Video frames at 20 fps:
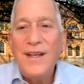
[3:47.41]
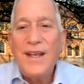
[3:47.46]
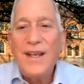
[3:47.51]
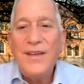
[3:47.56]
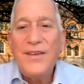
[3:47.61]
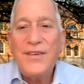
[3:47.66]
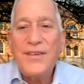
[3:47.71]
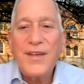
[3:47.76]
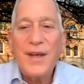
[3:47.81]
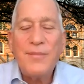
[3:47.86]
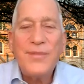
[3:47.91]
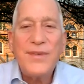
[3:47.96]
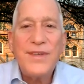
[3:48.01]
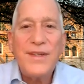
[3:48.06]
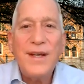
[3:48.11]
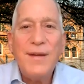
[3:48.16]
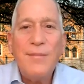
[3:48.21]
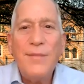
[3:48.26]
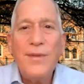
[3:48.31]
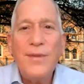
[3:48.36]
In
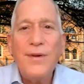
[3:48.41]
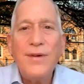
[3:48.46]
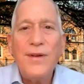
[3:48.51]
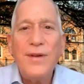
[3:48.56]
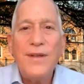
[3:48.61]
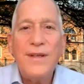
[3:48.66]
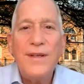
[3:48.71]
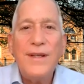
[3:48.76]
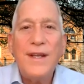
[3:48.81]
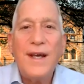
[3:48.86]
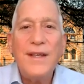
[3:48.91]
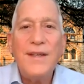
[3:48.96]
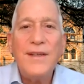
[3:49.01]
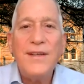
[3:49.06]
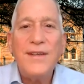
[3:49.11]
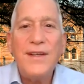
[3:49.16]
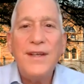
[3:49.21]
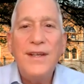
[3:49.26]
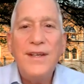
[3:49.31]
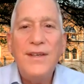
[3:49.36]
September
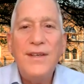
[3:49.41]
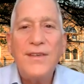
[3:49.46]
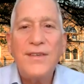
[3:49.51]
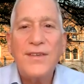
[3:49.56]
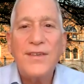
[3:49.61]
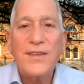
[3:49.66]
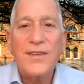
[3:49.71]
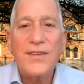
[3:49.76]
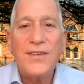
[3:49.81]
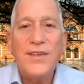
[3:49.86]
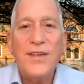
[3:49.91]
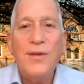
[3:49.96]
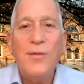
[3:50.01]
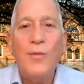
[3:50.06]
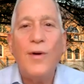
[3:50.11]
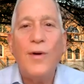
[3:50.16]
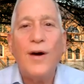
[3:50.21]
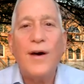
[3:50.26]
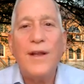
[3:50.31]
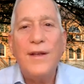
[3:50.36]

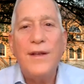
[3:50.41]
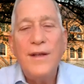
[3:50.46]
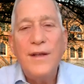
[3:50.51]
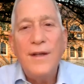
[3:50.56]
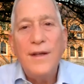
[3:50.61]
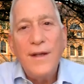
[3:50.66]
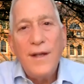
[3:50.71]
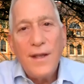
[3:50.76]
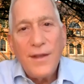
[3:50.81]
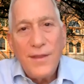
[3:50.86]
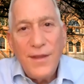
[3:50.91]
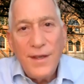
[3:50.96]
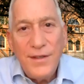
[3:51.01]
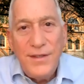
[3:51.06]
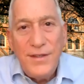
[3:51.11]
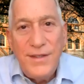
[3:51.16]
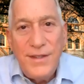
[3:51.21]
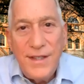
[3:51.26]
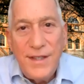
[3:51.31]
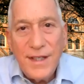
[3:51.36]
1961, the
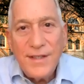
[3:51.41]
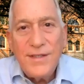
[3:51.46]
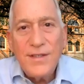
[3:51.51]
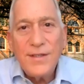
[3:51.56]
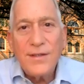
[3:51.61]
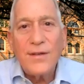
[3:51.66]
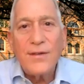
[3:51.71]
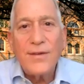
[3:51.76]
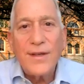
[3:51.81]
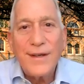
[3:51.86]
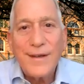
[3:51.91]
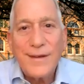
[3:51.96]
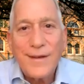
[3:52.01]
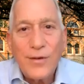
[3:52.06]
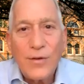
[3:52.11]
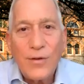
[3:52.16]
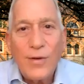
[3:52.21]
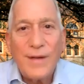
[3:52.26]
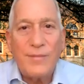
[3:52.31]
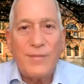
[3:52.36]
Digital
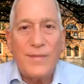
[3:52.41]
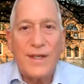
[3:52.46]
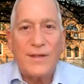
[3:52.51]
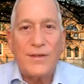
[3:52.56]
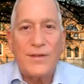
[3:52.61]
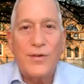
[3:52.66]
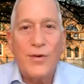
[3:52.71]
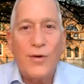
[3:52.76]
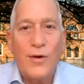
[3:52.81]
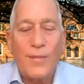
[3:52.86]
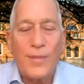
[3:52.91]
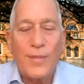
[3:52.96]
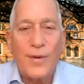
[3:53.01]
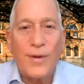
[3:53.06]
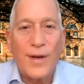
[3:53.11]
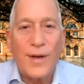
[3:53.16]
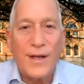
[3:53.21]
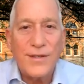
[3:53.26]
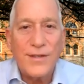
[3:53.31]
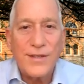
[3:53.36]
Equipment
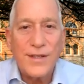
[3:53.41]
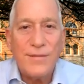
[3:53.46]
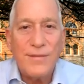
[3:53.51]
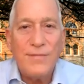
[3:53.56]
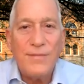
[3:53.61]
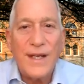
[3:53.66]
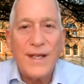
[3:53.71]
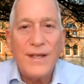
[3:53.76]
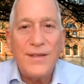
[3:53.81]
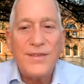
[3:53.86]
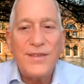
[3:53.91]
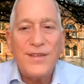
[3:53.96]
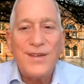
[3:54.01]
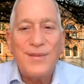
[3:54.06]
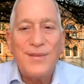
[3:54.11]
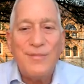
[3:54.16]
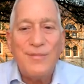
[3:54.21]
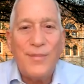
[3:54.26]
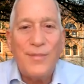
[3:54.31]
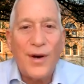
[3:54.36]
Corporation, based
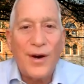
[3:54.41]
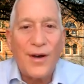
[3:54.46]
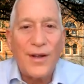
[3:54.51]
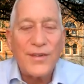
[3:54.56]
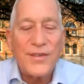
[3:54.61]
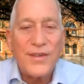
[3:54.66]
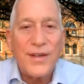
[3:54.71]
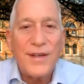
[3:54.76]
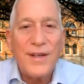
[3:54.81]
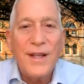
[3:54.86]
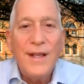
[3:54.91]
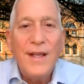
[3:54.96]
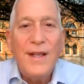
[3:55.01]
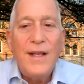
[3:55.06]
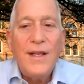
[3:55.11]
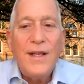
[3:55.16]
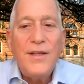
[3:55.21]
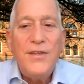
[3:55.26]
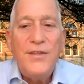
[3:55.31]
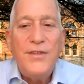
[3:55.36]
in Boston,
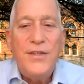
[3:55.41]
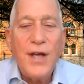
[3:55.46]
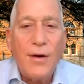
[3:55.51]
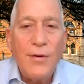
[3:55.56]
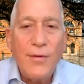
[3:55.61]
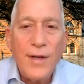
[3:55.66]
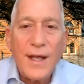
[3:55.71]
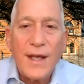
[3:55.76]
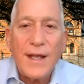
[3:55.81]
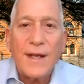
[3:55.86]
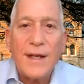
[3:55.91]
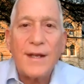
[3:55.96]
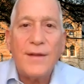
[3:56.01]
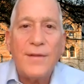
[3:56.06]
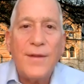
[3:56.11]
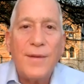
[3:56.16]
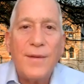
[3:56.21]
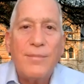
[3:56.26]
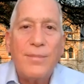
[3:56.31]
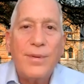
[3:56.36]
donated
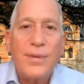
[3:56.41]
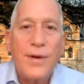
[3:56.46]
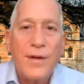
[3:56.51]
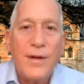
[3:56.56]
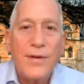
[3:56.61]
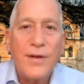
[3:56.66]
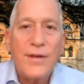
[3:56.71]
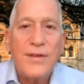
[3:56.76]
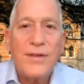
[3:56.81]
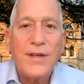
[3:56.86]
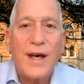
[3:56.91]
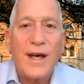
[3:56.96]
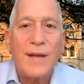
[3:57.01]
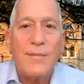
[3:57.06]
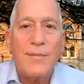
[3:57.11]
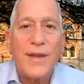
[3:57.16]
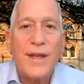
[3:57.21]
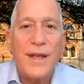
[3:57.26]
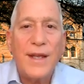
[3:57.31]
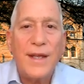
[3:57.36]
the
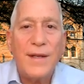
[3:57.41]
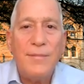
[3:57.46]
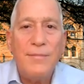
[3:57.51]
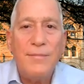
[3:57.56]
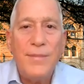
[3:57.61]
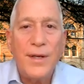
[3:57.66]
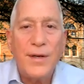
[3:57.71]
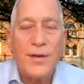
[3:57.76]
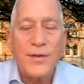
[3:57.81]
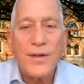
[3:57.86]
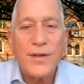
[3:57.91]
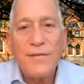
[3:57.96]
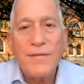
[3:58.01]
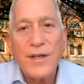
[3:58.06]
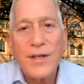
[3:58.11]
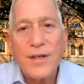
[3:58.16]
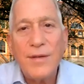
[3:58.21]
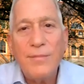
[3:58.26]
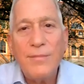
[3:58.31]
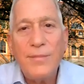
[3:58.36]
prototype they had built of a
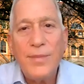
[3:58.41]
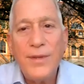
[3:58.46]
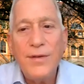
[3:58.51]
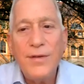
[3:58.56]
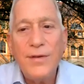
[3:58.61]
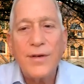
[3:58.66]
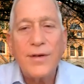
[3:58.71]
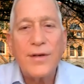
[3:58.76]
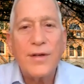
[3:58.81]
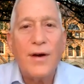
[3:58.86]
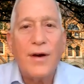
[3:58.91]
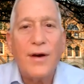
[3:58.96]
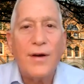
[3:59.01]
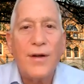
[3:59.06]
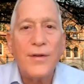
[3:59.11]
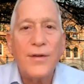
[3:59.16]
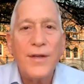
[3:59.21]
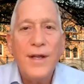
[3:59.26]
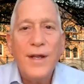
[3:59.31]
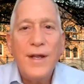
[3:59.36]
computer
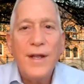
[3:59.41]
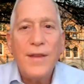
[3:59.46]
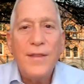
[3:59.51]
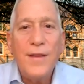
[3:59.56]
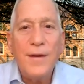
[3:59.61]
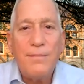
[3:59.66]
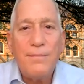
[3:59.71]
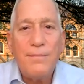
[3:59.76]
called the